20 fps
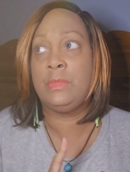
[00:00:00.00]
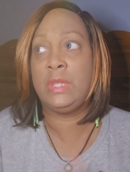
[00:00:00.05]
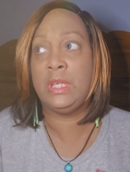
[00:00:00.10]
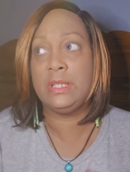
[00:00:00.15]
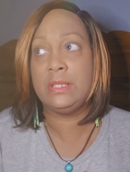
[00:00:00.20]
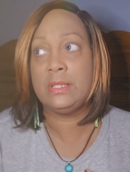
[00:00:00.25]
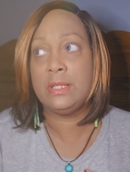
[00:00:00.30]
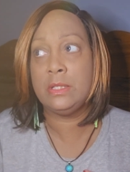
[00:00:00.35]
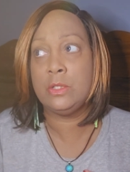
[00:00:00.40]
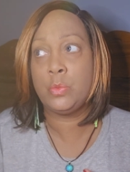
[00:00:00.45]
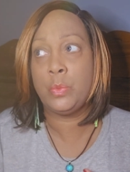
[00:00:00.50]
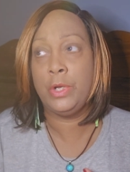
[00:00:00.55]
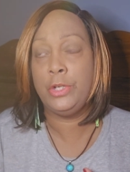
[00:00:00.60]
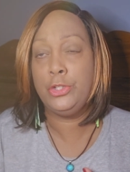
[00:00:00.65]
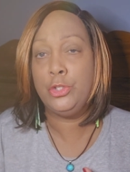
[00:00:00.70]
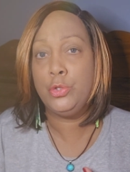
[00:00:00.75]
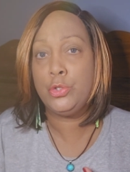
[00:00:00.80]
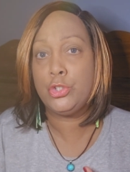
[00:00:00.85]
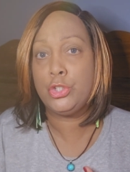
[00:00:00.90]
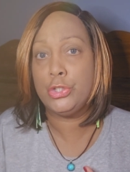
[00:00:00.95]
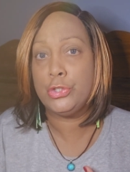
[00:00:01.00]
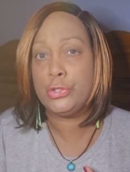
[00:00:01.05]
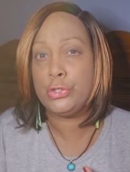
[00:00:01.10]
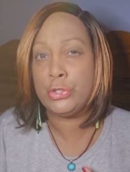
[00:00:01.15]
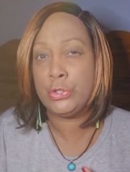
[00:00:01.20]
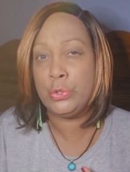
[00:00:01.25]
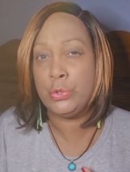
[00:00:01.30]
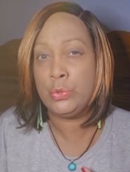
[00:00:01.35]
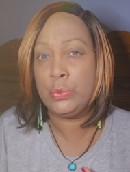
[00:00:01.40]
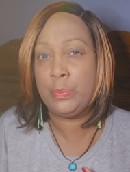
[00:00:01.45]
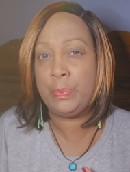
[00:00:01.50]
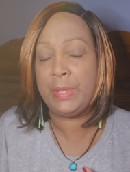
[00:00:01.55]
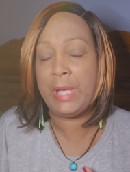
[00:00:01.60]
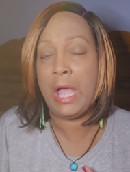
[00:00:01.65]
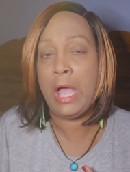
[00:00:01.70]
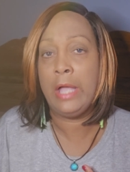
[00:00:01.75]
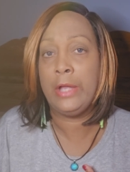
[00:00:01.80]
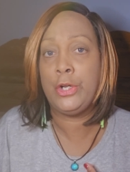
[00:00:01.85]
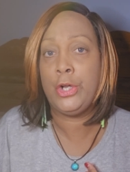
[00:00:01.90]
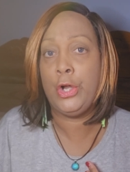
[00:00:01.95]
This is what you should do
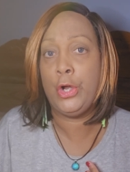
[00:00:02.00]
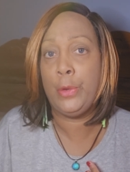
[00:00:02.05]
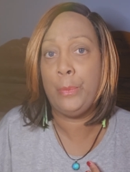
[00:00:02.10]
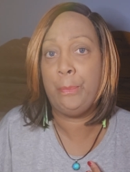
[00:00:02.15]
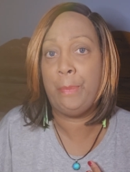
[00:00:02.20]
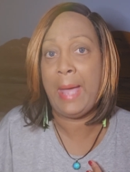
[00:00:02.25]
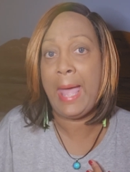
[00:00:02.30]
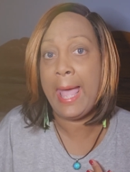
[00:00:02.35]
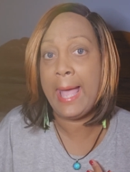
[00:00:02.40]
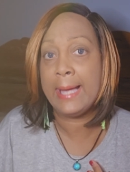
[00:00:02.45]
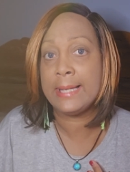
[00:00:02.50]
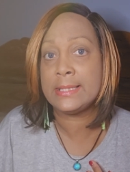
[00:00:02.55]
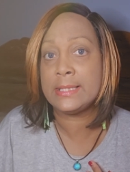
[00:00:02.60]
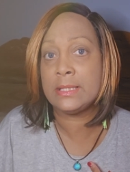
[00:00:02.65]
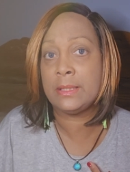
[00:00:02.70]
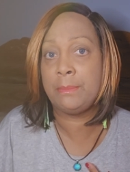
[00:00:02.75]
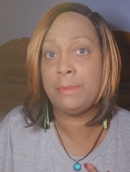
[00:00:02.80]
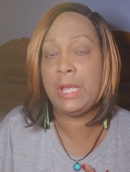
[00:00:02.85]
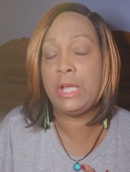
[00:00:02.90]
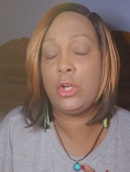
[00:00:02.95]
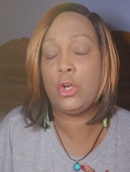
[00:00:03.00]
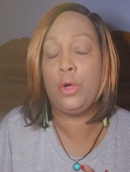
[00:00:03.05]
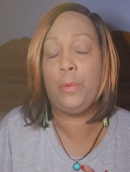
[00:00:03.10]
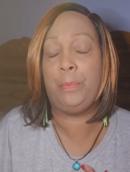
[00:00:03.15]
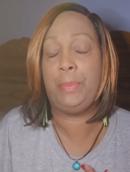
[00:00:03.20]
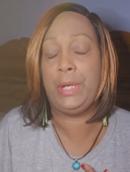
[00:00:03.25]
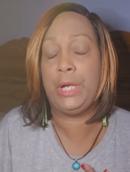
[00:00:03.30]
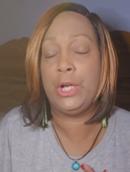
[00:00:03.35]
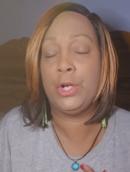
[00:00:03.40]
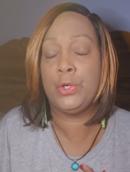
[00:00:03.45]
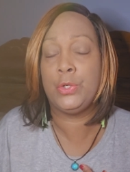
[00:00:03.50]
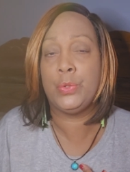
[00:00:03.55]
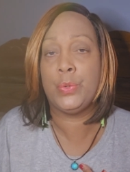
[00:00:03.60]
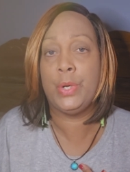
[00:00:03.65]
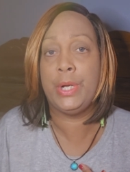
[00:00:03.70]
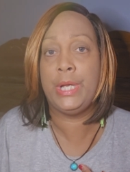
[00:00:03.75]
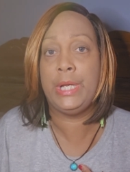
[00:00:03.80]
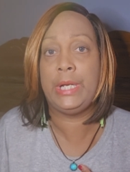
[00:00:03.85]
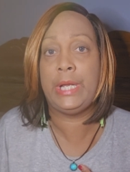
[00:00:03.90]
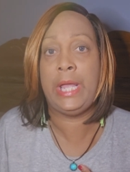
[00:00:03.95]
behind her back to make her
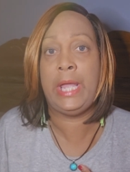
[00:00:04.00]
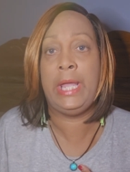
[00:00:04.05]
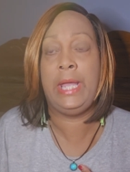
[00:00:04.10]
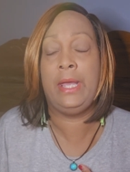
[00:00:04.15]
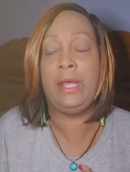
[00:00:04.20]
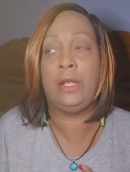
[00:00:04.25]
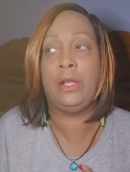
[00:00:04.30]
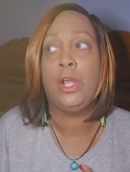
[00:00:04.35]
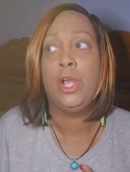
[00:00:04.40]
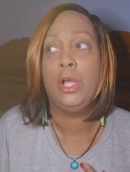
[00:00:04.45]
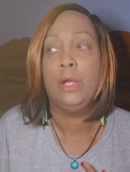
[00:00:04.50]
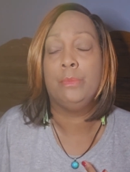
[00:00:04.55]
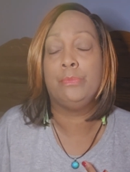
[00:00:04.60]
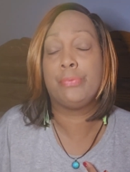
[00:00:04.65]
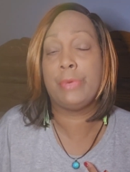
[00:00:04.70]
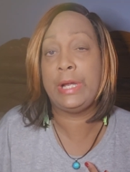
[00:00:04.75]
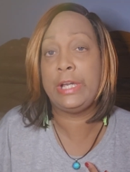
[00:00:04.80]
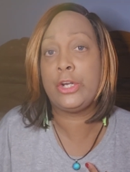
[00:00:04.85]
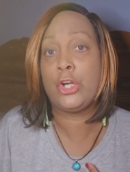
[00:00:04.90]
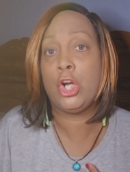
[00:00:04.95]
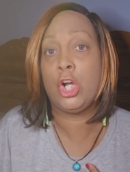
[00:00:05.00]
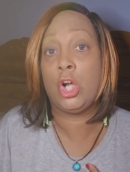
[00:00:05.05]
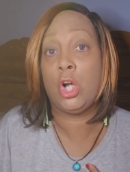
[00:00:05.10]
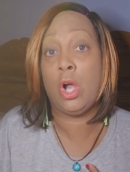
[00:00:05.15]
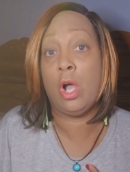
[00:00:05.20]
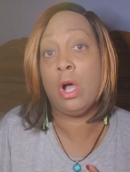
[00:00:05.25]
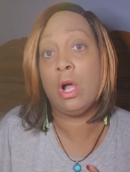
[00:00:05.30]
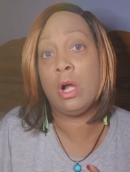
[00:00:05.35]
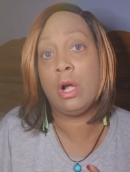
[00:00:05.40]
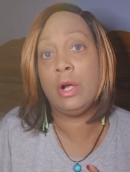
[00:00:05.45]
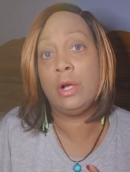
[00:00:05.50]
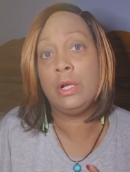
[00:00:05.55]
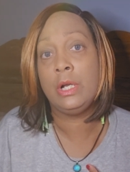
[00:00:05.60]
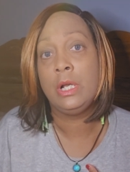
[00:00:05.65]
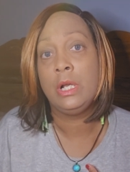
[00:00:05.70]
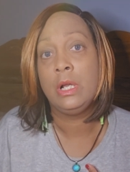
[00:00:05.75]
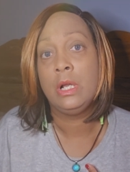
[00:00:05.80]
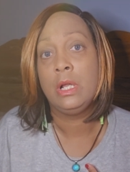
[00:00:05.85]
paranoid and break her heart.